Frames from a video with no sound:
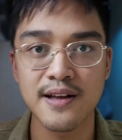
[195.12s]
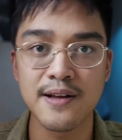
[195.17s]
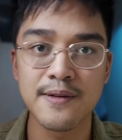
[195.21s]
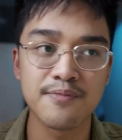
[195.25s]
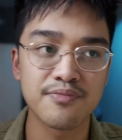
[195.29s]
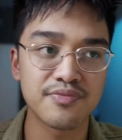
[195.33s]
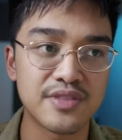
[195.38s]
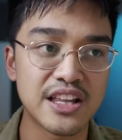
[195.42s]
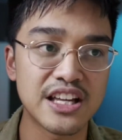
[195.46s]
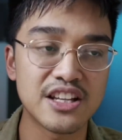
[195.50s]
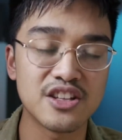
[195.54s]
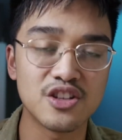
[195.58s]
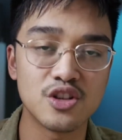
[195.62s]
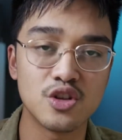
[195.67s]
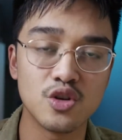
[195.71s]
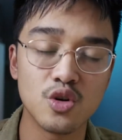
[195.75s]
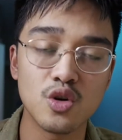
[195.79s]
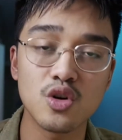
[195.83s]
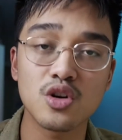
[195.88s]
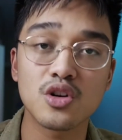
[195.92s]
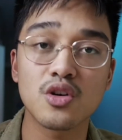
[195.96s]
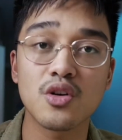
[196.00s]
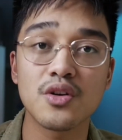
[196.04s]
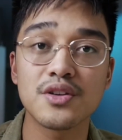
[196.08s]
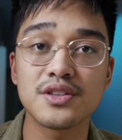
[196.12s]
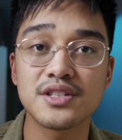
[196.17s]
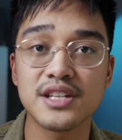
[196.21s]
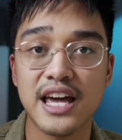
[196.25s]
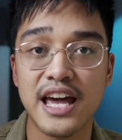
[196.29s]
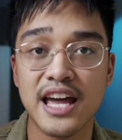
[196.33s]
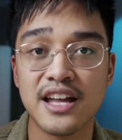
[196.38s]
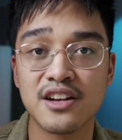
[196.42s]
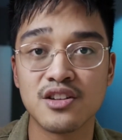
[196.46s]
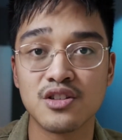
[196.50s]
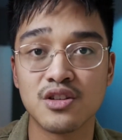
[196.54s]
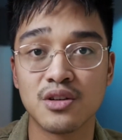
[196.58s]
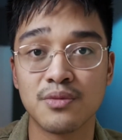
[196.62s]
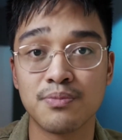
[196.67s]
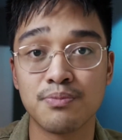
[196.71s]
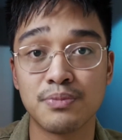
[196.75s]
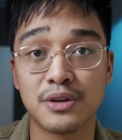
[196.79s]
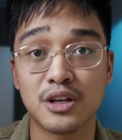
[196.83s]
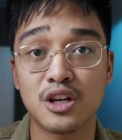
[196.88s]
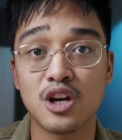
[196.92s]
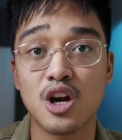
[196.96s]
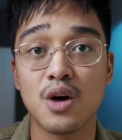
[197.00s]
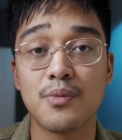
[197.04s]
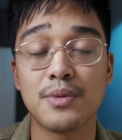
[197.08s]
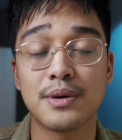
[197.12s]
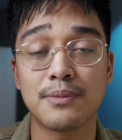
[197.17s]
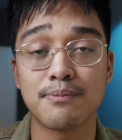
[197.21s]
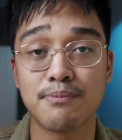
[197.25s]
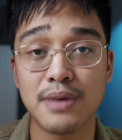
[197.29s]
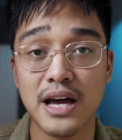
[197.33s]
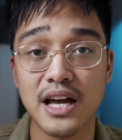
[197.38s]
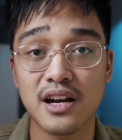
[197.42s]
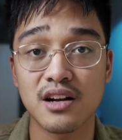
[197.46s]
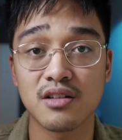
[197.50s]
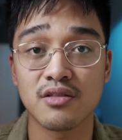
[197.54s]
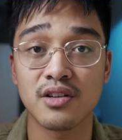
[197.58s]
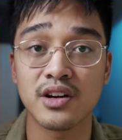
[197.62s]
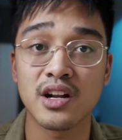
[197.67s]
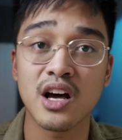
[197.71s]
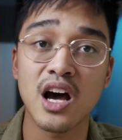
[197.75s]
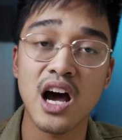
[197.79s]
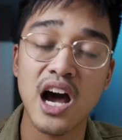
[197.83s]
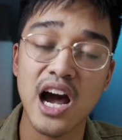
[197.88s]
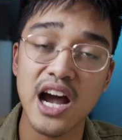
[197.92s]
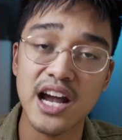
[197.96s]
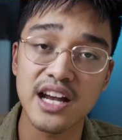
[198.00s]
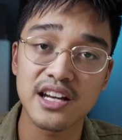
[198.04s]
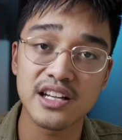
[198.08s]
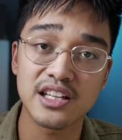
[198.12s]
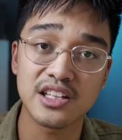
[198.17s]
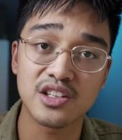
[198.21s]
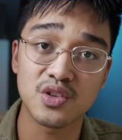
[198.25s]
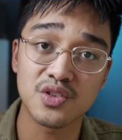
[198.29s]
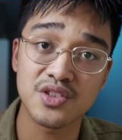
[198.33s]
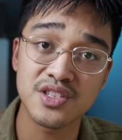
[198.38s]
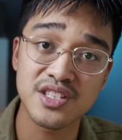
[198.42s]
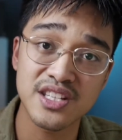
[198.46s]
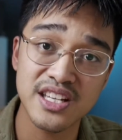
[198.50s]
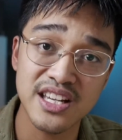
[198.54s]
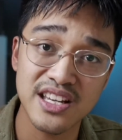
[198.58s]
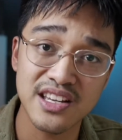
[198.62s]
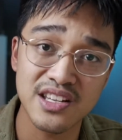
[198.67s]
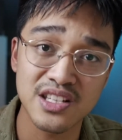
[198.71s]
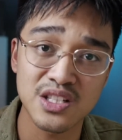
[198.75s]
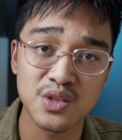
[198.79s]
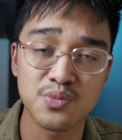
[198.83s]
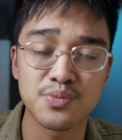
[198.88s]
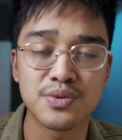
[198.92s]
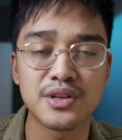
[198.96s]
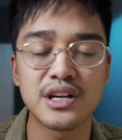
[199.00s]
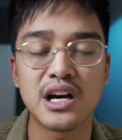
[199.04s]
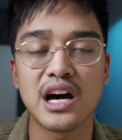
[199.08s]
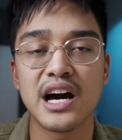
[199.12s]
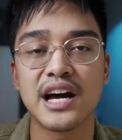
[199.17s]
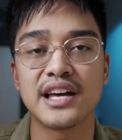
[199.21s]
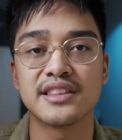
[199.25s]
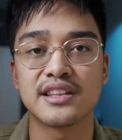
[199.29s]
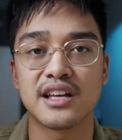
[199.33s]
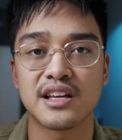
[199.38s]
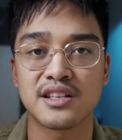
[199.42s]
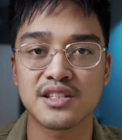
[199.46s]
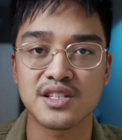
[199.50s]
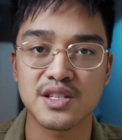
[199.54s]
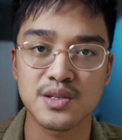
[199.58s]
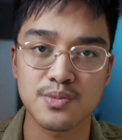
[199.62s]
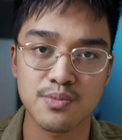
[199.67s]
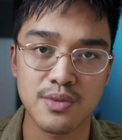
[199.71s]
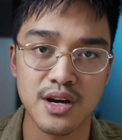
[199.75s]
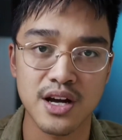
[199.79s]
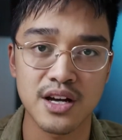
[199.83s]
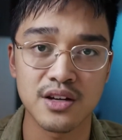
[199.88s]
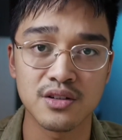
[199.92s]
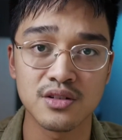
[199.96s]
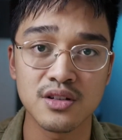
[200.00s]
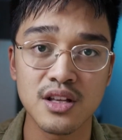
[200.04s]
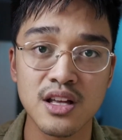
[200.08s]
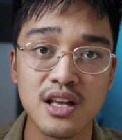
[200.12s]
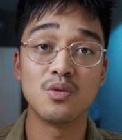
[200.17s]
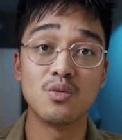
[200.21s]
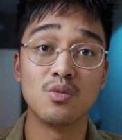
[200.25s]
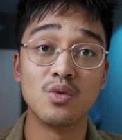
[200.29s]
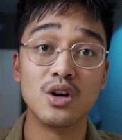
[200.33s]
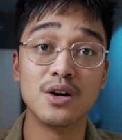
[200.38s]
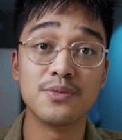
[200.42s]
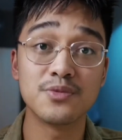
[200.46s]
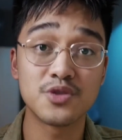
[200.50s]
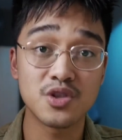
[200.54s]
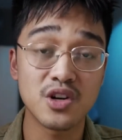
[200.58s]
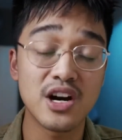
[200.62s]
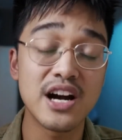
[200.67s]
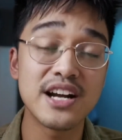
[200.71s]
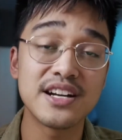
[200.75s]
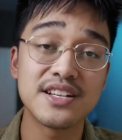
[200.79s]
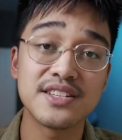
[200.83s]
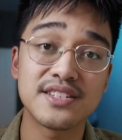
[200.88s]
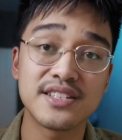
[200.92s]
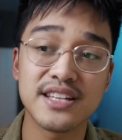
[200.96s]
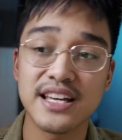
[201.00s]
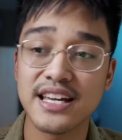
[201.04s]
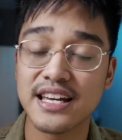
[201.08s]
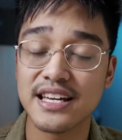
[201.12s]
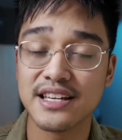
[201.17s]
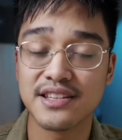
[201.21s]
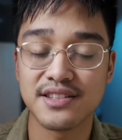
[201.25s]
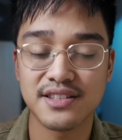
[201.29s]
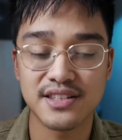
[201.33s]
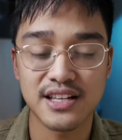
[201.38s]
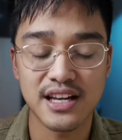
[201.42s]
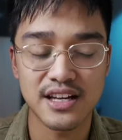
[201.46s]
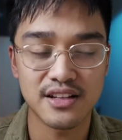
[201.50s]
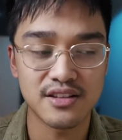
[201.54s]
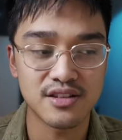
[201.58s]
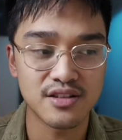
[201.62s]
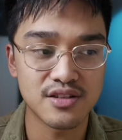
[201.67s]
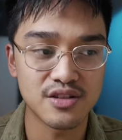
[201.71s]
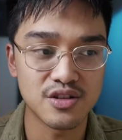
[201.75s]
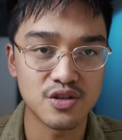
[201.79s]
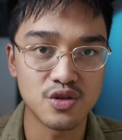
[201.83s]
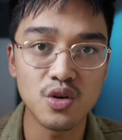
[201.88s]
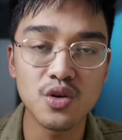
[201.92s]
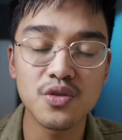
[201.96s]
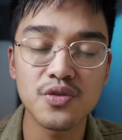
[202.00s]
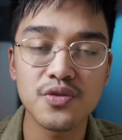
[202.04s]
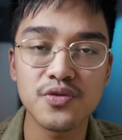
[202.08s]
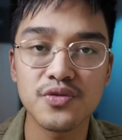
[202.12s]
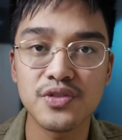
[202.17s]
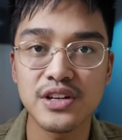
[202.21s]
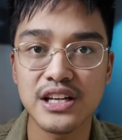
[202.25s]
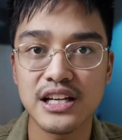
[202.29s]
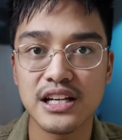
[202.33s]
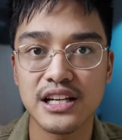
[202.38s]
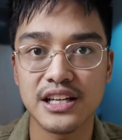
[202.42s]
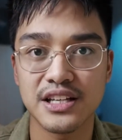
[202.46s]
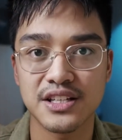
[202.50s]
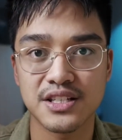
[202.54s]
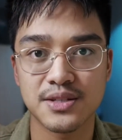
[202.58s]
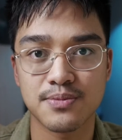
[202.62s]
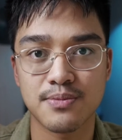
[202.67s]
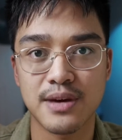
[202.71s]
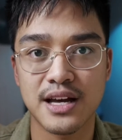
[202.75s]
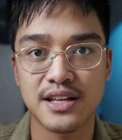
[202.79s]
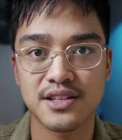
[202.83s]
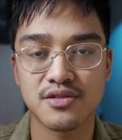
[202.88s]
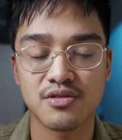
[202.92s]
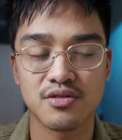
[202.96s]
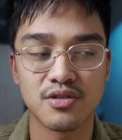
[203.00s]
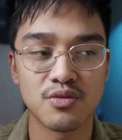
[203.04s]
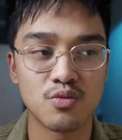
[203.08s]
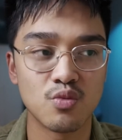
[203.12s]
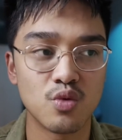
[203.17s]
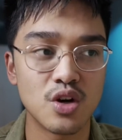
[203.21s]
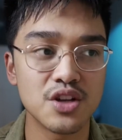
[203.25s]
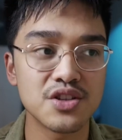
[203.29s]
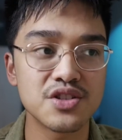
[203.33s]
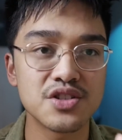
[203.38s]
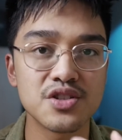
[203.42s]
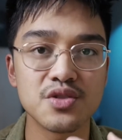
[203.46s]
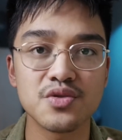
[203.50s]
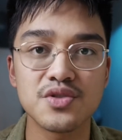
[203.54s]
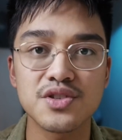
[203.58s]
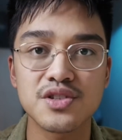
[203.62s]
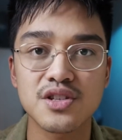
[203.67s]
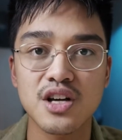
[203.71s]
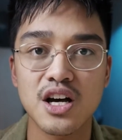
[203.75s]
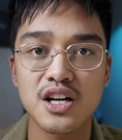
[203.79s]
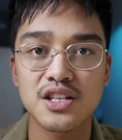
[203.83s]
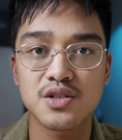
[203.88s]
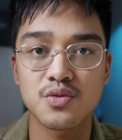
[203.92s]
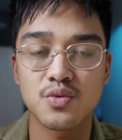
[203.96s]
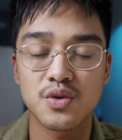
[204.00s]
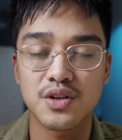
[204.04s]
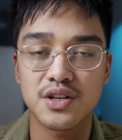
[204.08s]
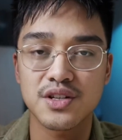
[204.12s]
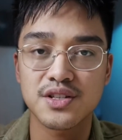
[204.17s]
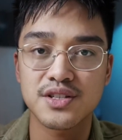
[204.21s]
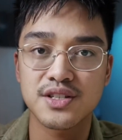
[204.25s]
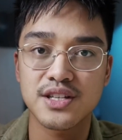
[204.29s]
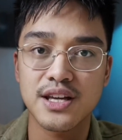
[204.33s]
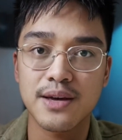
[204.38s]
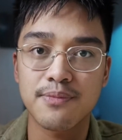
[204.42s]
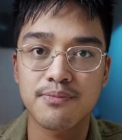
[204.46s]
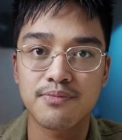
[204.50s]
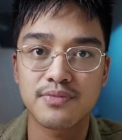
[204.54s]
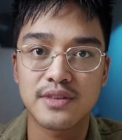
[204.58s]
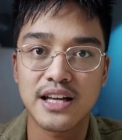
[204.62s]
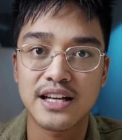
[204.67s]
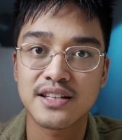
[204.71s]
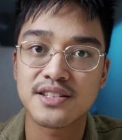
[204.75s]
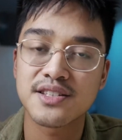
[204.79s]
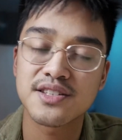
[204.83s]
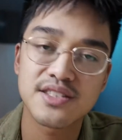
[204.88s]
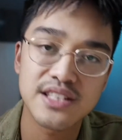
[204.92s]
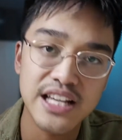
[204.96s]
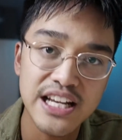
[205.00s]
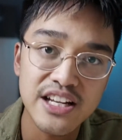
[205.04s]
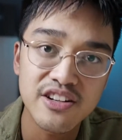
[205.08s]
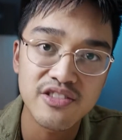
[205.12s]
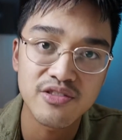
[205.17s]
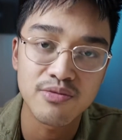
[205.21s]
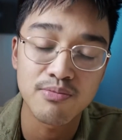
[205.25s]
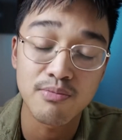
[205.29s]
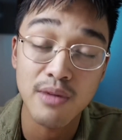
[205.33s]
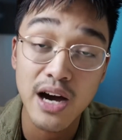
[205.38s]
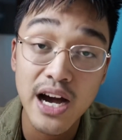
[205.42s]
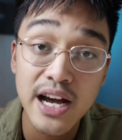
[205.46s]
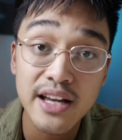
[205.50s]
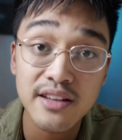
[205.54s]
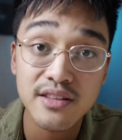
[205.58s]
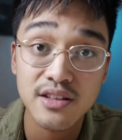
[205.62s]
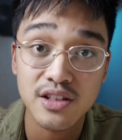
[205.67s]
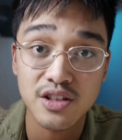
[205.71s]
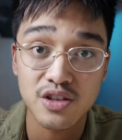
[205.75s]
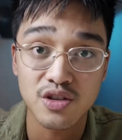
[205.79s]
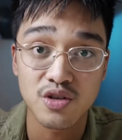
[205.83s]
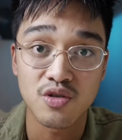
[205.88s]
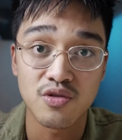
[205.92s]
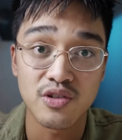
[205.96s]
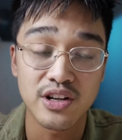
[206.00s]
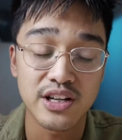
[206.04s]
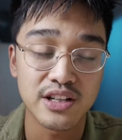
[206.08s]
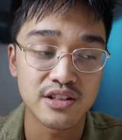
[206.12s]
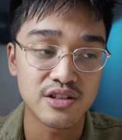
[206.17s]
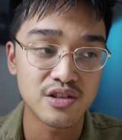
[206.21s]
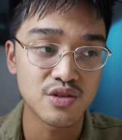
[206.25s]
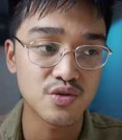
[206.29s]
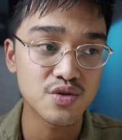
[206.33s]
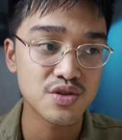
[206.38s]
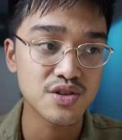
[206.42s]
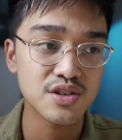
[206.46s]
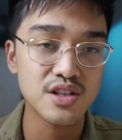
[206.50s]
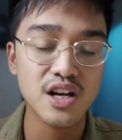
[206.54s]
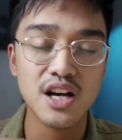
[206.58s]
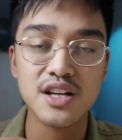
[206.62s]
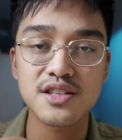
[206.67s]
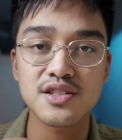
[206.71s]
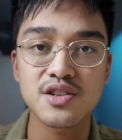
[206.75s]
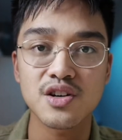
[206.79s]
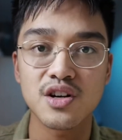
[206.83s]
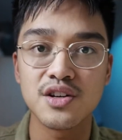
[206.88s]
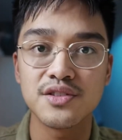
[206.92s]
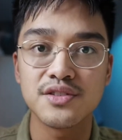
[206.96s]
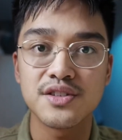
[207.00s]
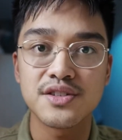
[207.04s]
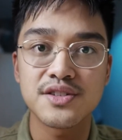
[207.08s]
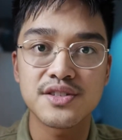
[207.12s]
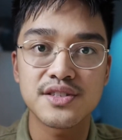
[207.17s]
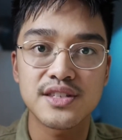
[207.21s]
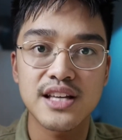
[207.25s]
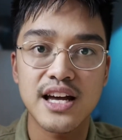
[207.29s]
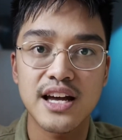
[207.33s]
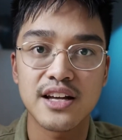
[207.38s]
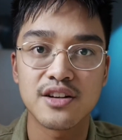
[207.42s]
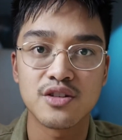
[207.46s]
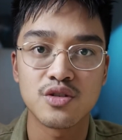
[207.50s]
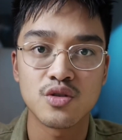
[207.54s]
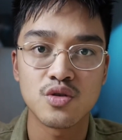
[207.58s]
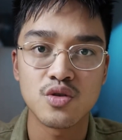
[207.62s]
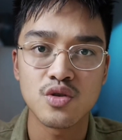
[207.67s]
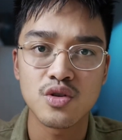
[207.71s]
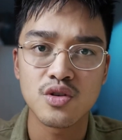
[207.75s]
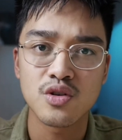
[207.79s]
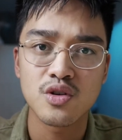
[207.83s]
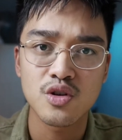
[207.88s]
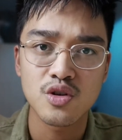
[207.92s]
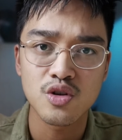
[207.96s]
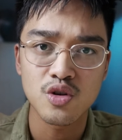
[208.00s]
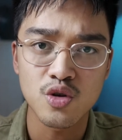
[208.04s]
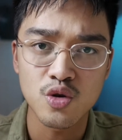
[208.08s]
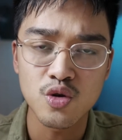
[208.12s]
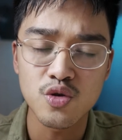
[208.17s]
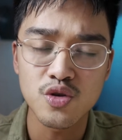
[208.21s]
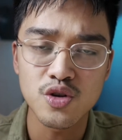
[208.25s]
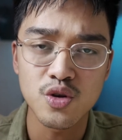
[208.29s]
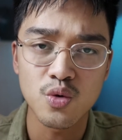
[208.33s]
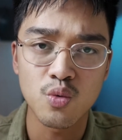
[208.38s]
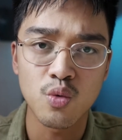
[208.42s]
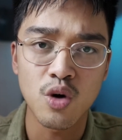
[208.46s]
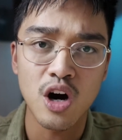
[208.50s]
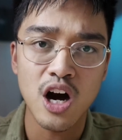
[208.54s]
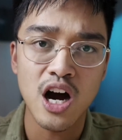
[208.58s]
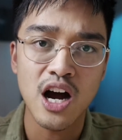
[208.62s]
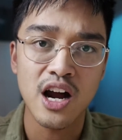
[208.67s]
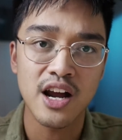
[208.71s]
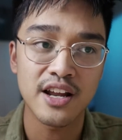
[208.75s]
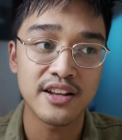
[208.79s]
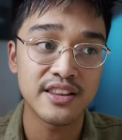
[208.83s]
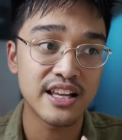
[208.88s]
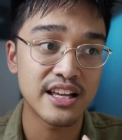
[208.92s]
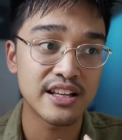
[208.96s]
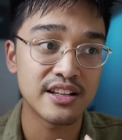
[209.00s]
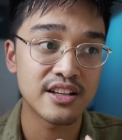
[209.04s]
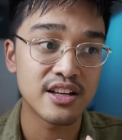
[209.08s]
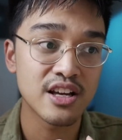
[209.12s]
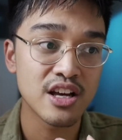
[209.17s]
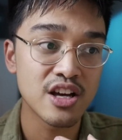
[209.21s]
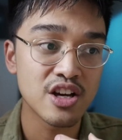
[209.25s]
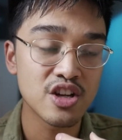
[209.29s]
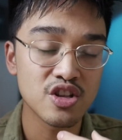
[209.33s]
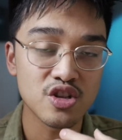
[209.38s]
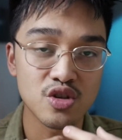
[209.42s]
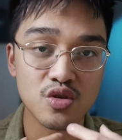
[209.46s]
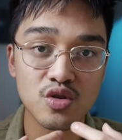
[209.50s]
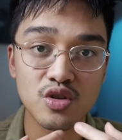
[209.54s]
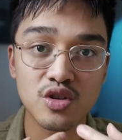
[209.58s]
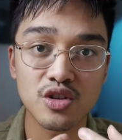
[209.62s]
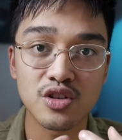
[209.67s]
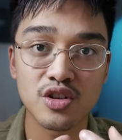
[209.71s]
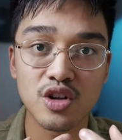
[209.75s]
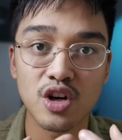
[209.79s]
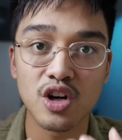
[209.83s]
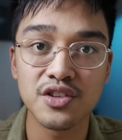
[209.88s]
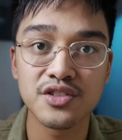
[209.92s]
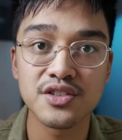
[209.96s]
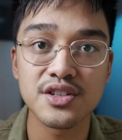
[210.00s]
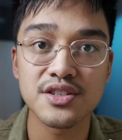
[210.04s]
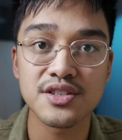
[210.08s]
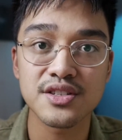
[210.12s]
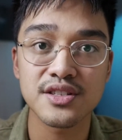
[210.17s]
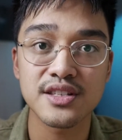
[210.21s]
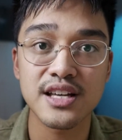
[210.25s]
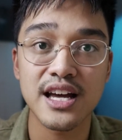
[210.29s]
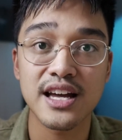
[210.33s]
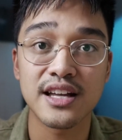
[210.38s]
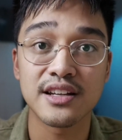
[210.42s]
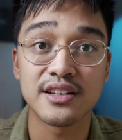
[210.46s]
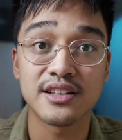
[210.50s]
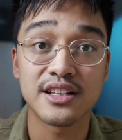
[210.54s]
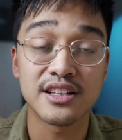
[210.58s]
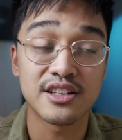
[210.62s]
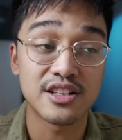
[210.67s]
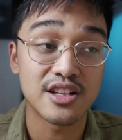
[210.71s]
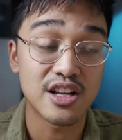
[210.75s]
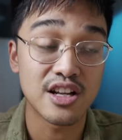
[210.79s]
then you're going to end up becoming better at hiding your tears behind that smile. What I'm trying to say is that your feelings matter, and once you start to accept that state of mind that you're in, you'll start to understand who you are, and then you can understand and